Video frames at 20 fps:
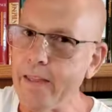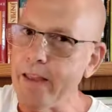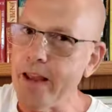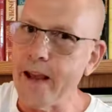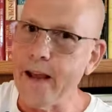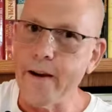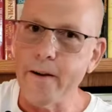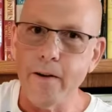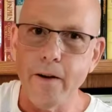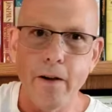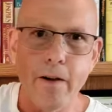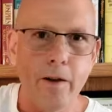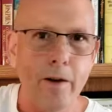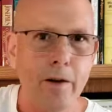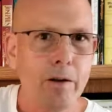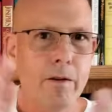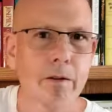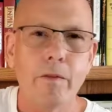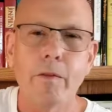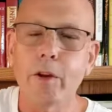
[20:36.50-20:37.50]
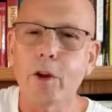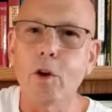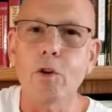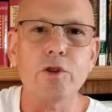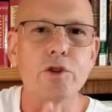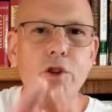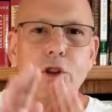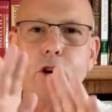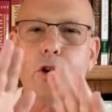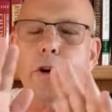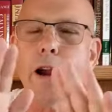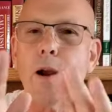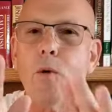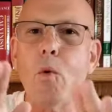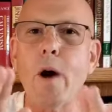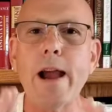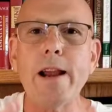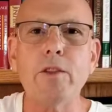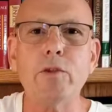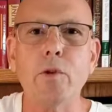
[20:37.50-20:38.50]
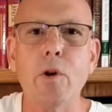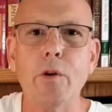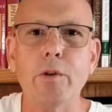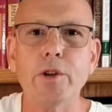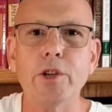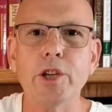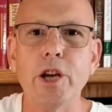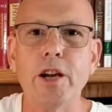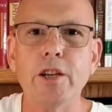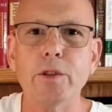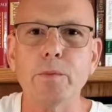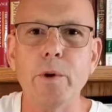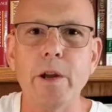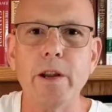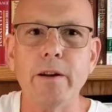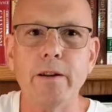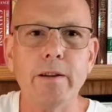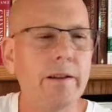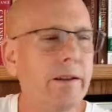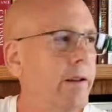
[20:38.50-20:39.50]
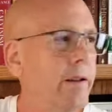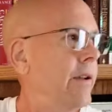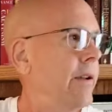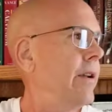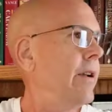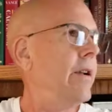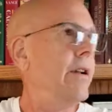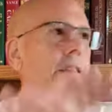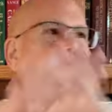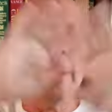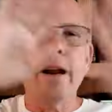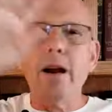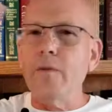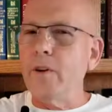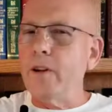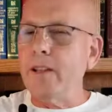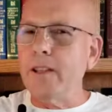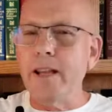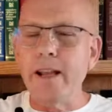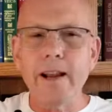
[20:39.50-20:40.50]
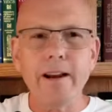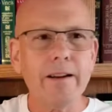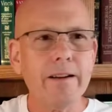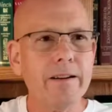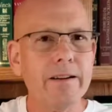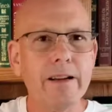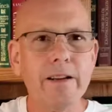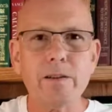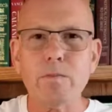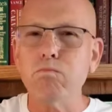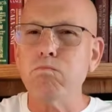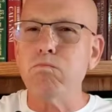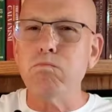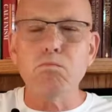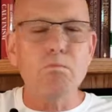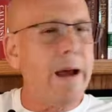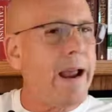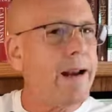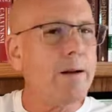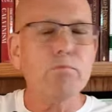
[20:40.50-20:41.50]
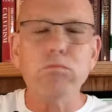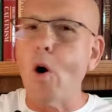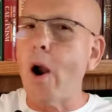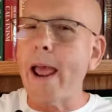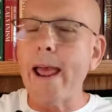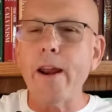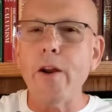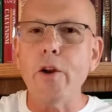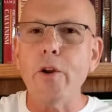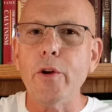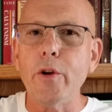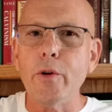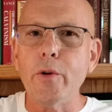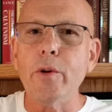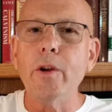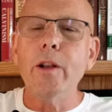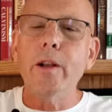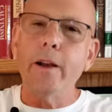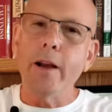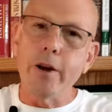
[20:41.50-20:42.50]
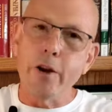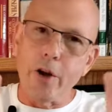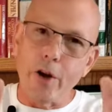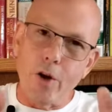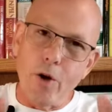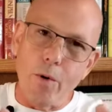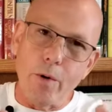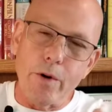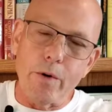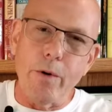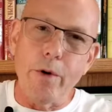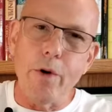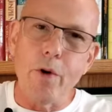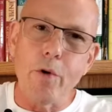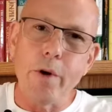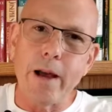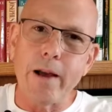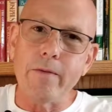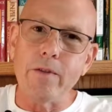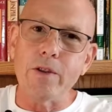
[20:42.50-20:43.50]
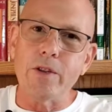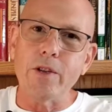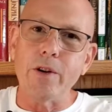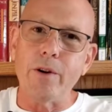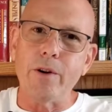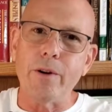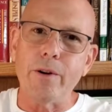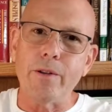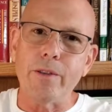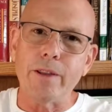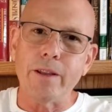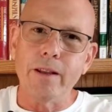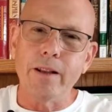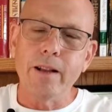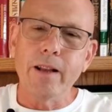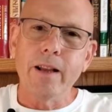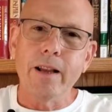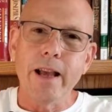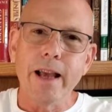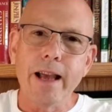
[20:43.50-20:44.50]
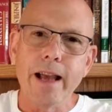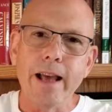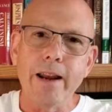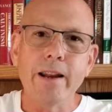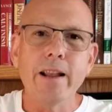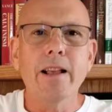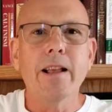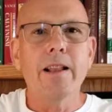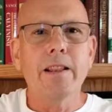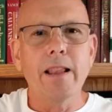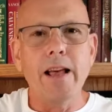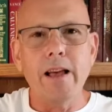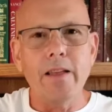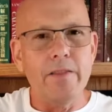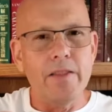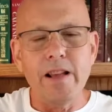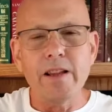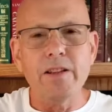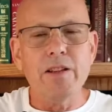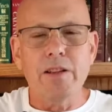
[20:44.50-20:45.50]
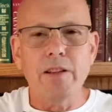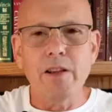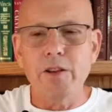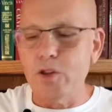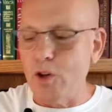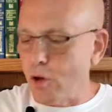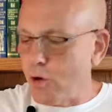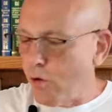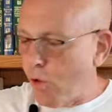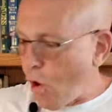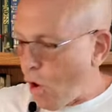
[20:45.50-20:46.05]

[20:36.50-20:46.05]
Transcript: and then goes to the great white throne of judgment. Everything is made brand new, and you go into a new heavens and earth. And that these are